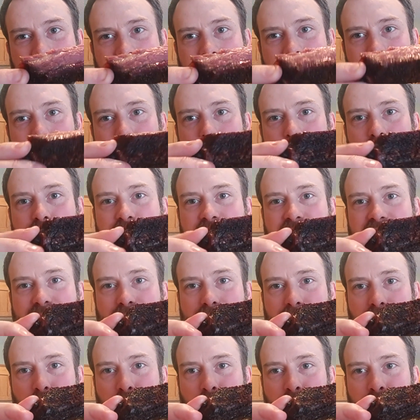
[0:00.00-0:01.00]
The
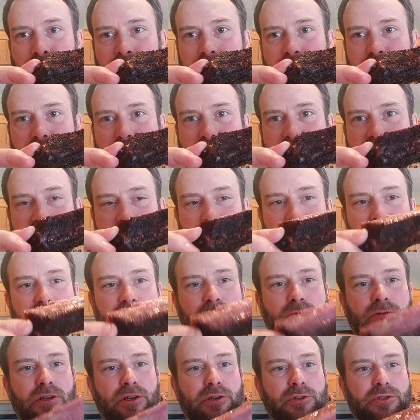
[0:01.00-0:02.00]
largest bone from that
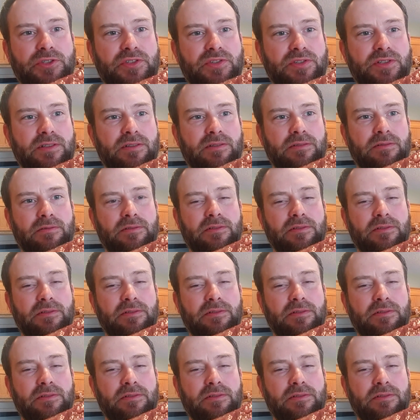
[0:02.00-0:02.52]
rib roast.